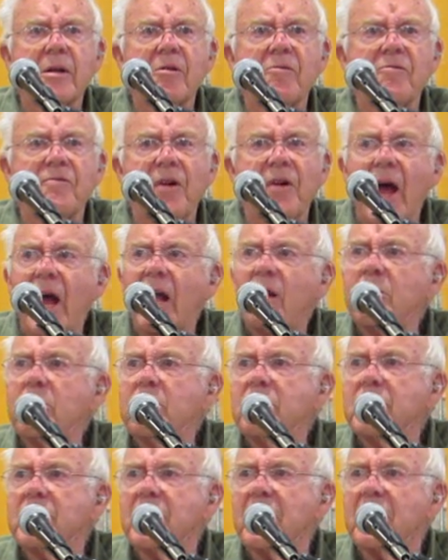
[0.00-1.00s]

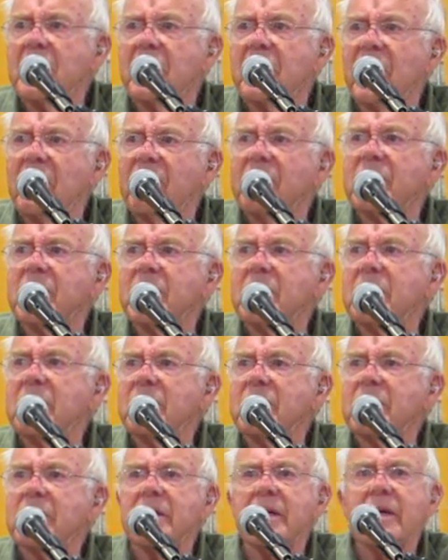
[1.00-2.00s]
values it gives
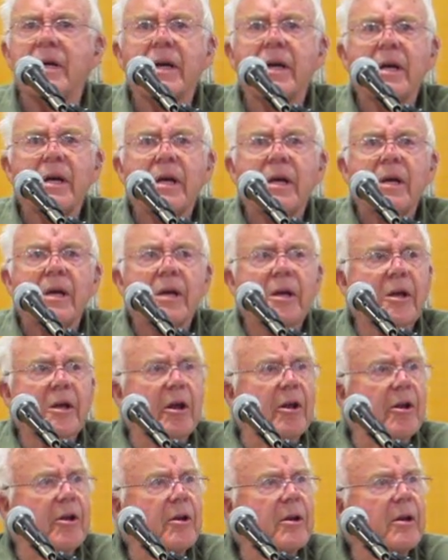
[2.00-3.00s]
us
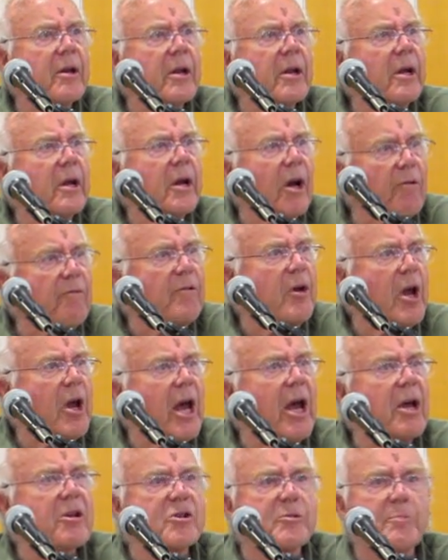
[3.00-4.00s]
in every
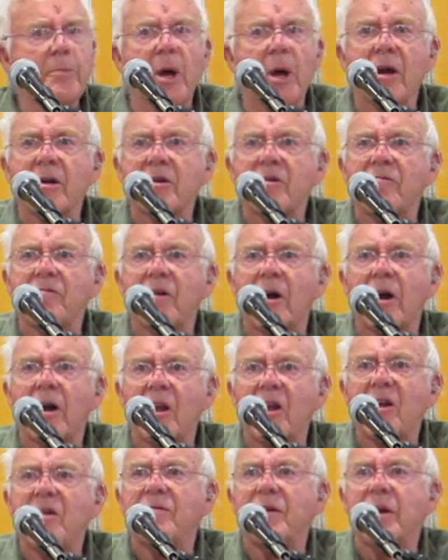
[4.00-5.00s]
aspect of our
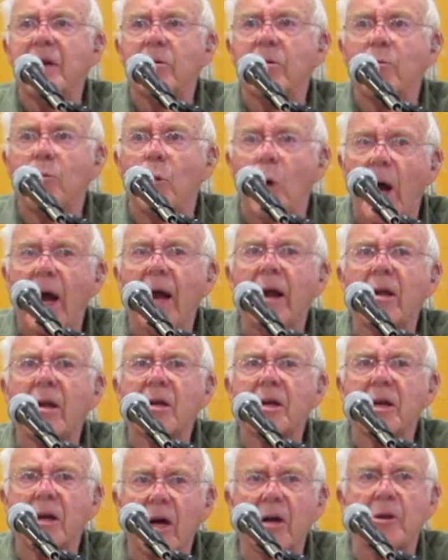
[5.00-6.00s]
living.
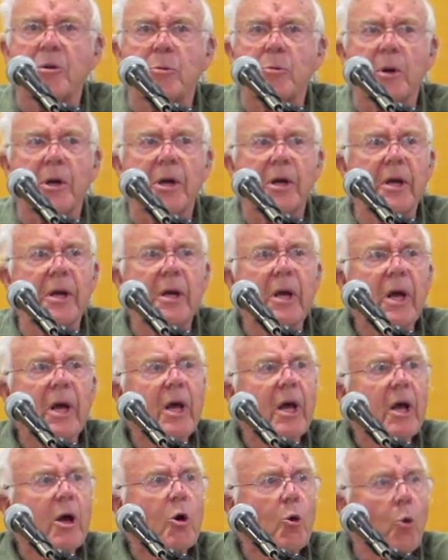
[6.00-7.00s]
Wild country,
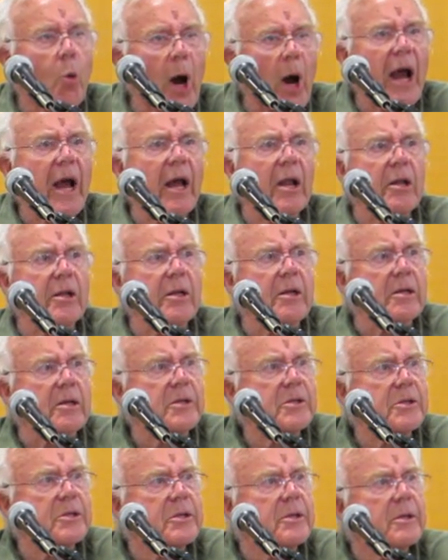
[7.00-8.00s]

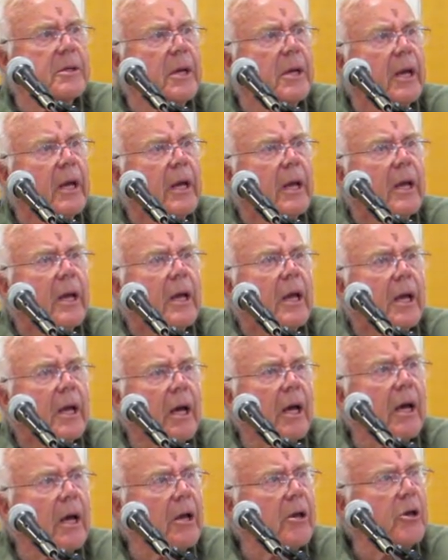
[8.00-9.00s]
wildness.
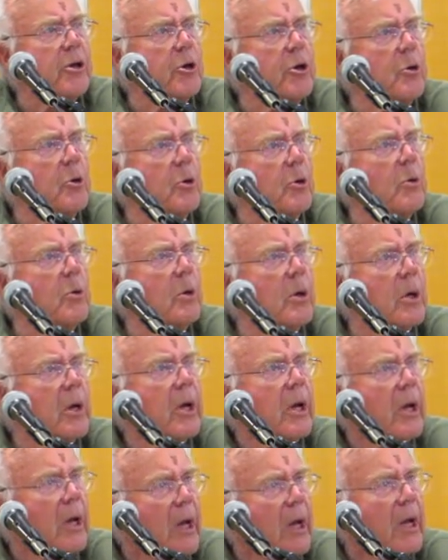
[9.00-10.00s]
You
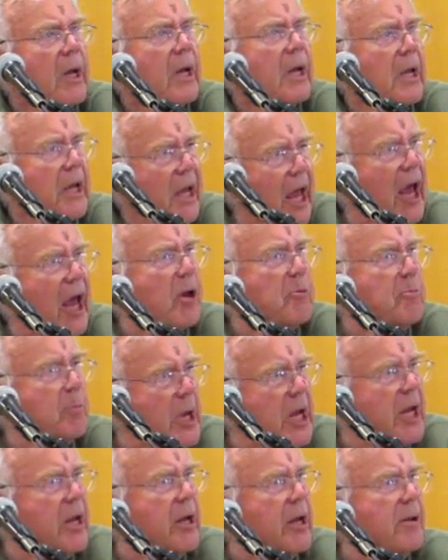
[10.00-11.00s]
can't
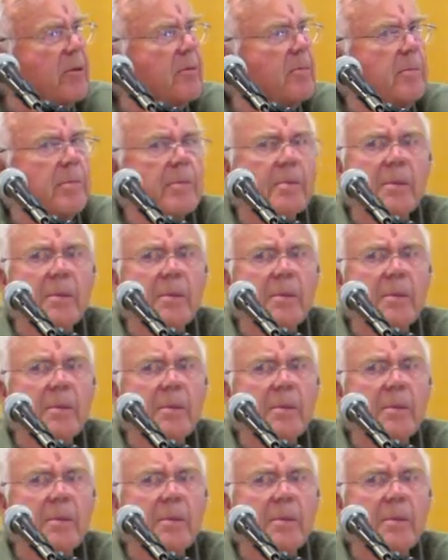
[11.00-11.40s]
beat it.